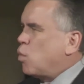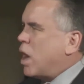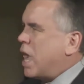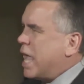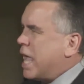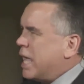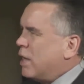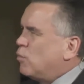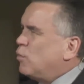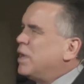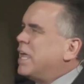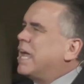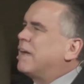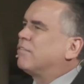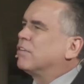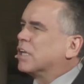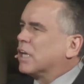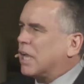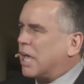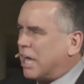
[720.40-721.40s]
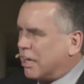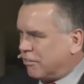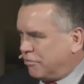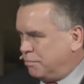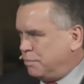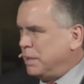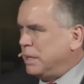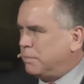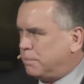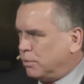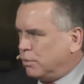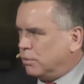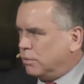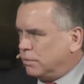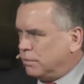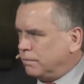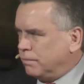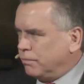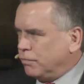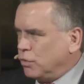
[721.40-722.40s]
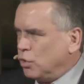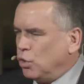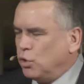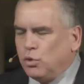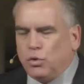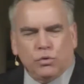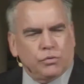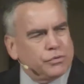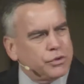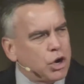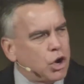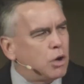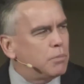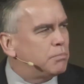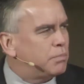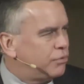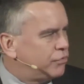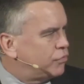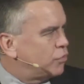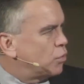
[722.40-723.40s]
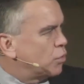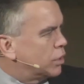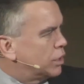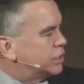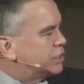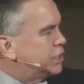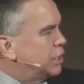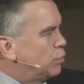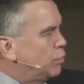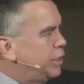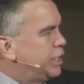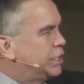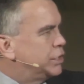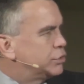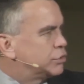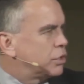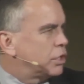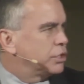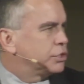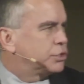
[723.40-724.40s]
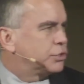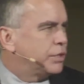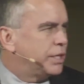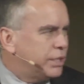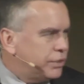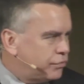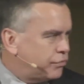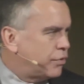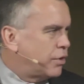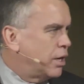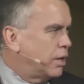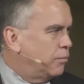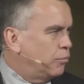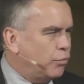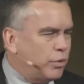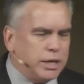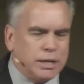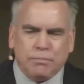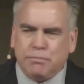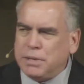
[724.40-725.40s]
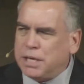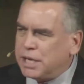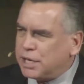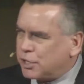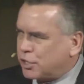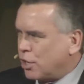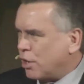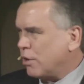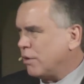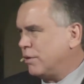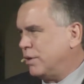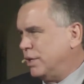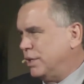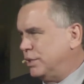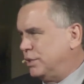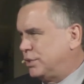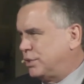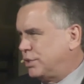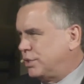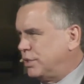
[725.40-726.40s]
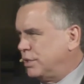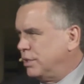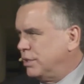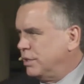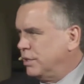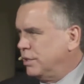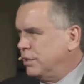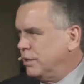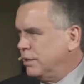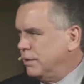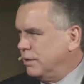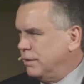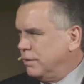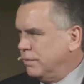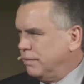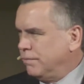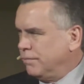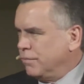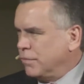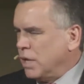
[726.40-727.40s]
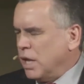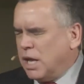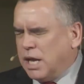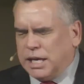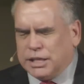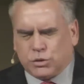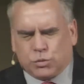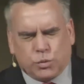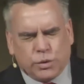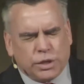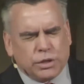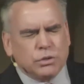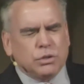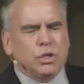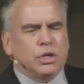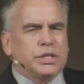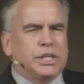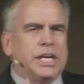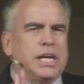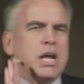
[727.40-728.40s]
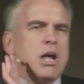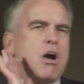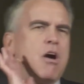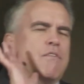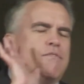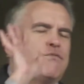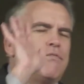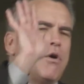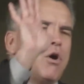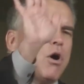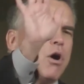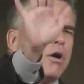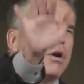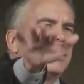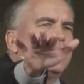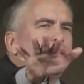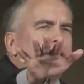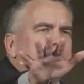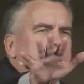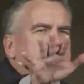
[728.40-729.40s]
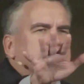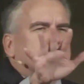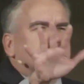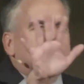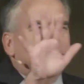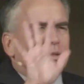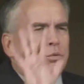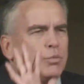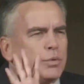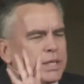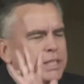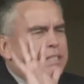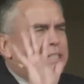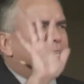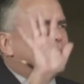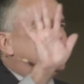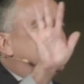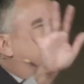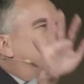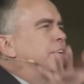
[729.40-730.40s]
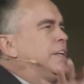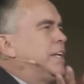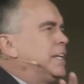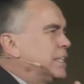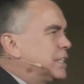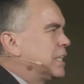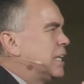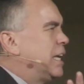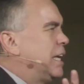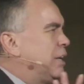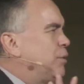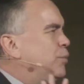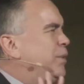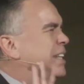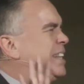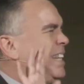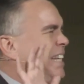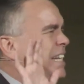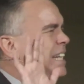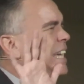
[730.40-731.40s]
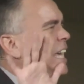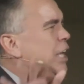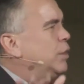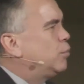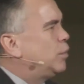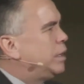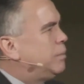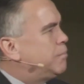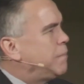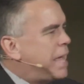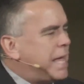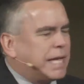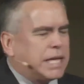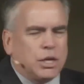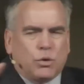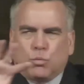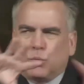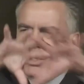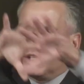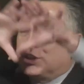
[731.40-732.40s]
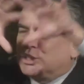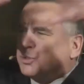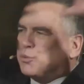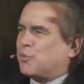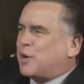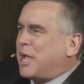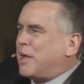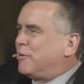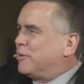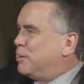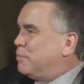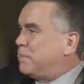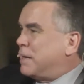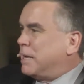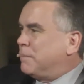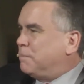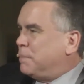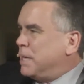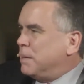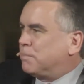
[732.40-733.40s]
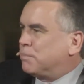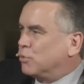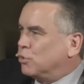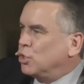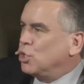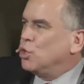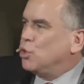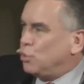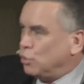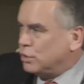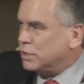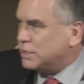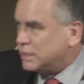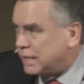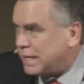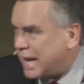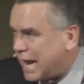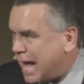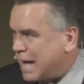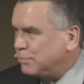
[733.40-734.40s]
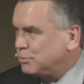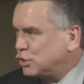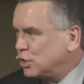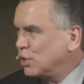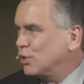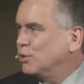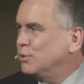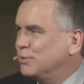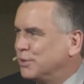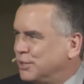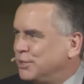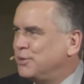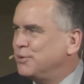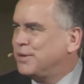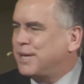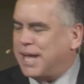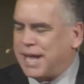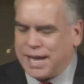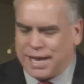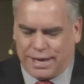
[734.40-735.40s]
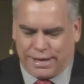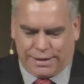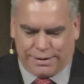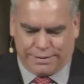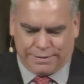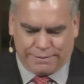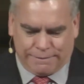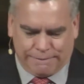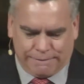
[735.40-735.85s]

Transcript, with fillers: way, we have a lot of people who have gone before us that we can draw strength from. We can be encouraged. As we're looking far in the distance and we see the finish line and we think, can we make it? We're surrounded by people who could say, absolutely, you can.